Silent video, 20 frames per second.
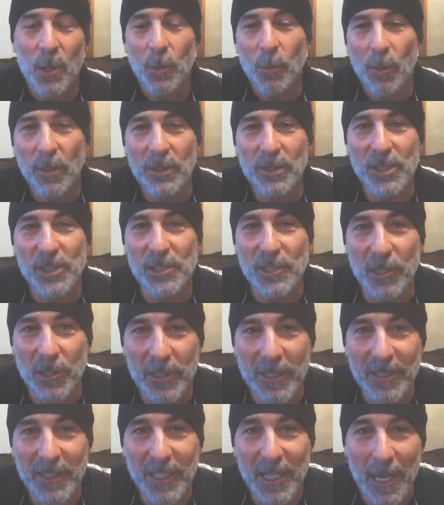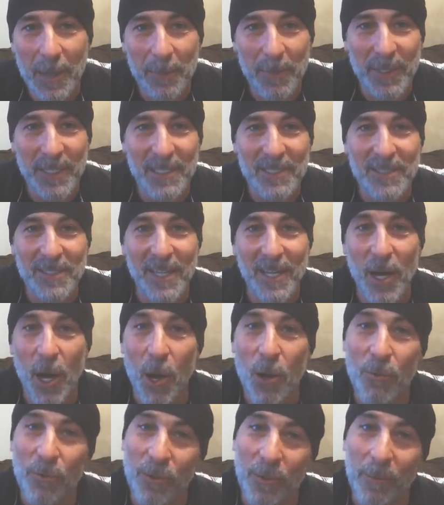well, just look at the companies that
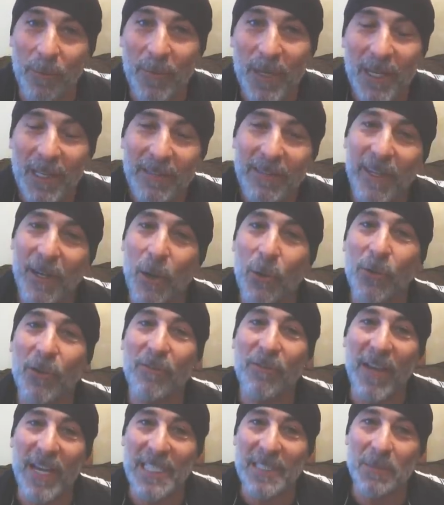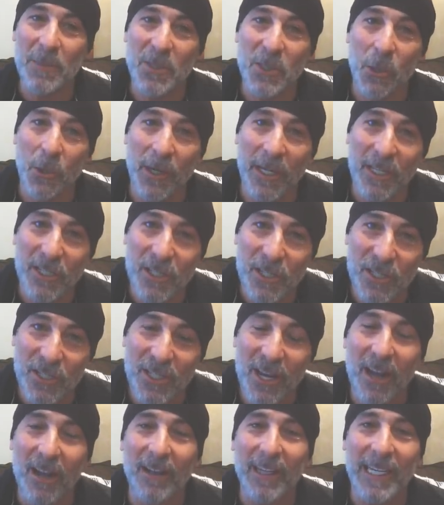own them, that own the vast majority of
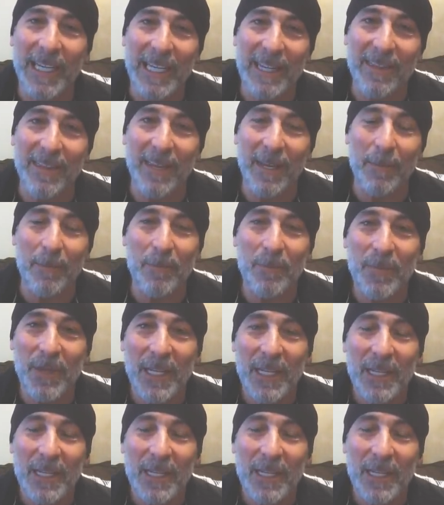stock in them,